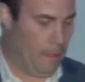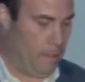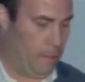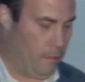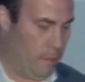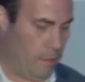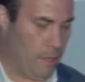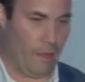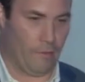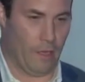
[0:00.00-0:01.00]
So I
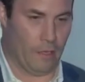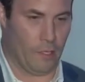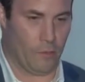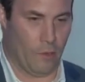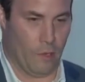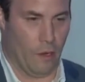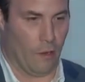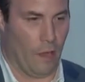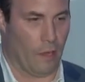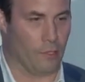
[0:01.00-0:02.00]
think I have to hit this one here.
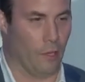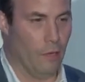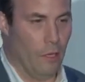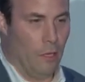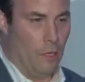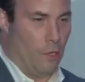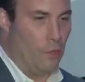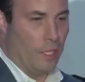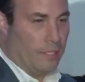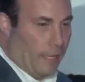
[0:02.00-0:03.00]
Yeah. So
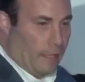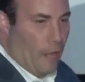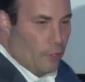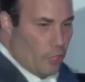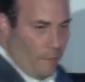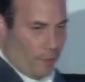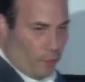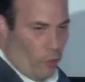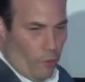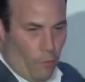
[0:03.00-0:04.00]
using technology to make
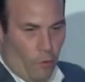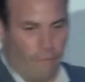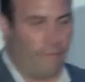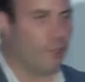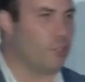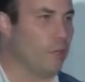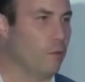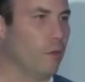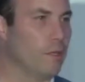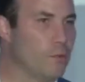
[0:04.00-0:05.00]
charter more efficient
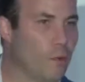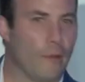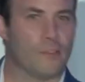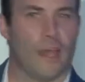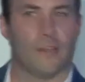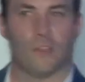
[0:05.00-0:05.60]
was what I was asked to